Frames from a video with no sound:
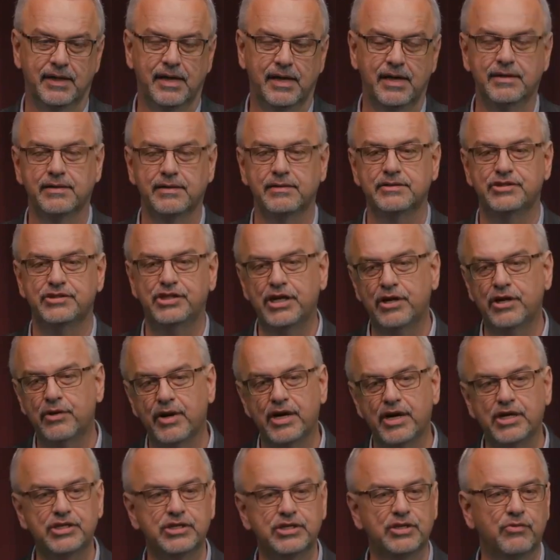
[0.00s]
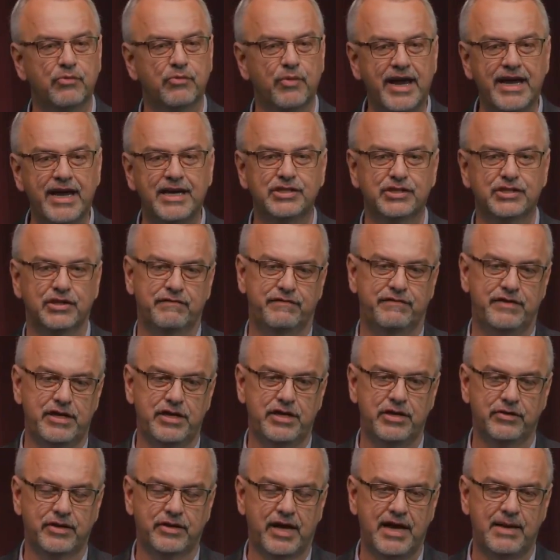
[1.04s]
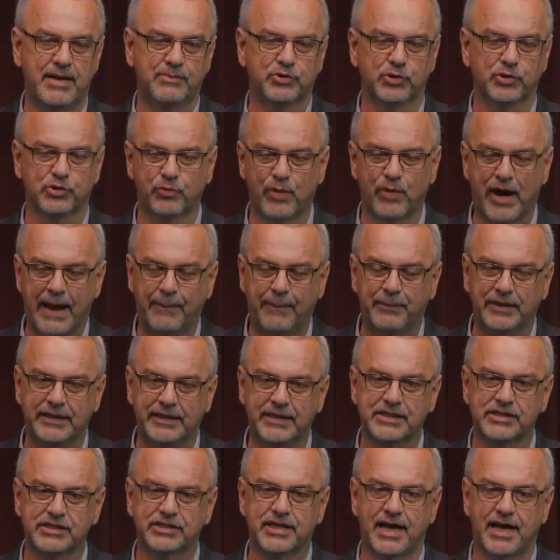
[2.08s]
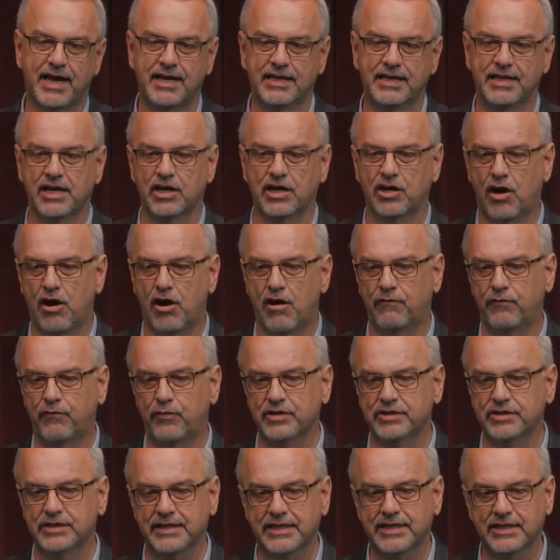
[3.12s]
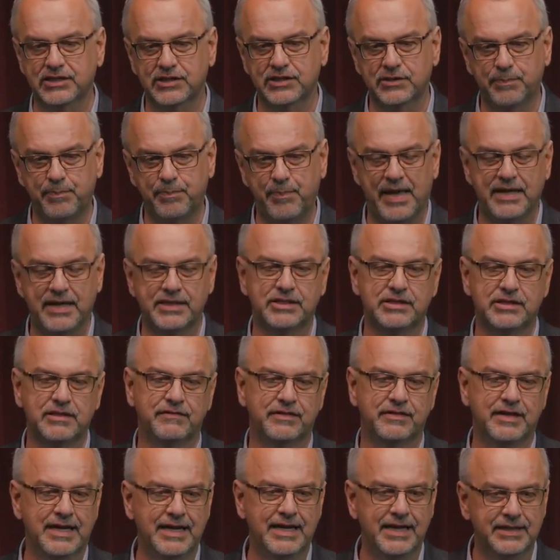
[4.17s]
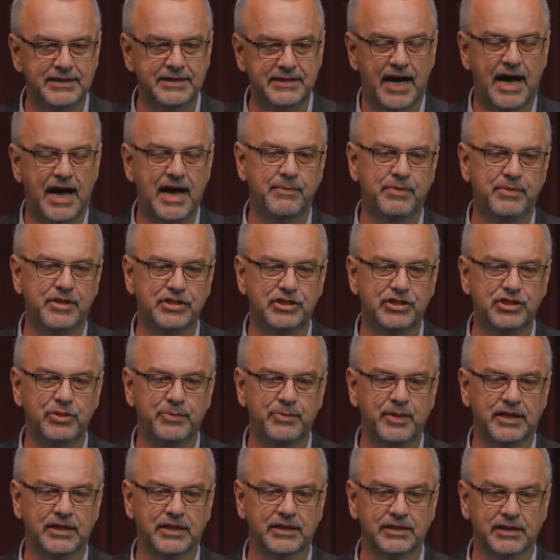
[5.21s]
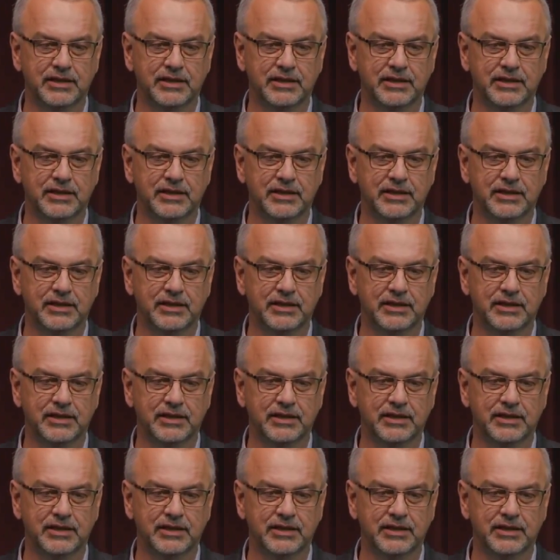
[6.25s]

A generation raised on video games was rapidly deciding that golf was an expensive, time consuming